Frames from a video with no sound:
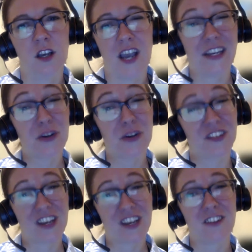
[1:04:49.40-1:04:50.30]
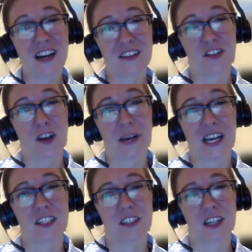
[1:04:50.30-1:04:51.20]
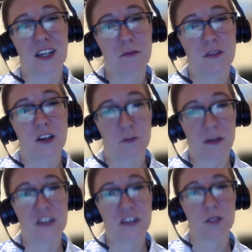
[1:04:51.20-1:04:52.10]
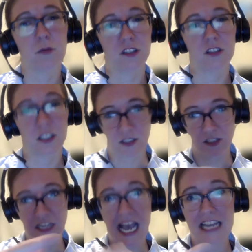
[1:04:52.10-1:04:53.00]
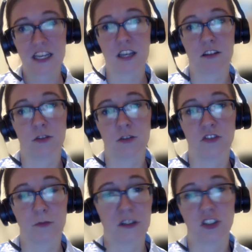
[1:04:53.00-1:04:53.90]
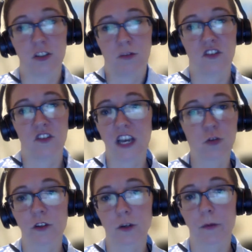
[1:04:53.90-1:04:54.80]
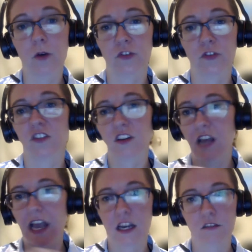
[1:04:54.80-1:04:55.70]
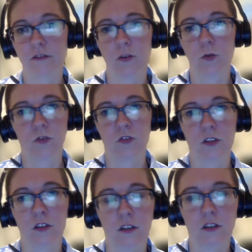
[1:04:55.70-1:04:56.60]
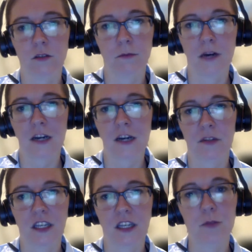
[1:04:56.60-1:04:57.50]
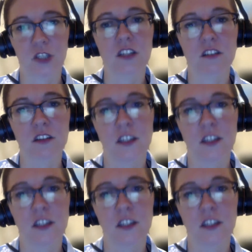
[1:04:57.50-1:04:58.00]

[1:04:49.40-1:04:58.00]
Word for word: And you can set a lot of this up ahead of time, especially with like the tagging that you just mentioned. You can schedule your posts and tag folks in the bottom of the caption.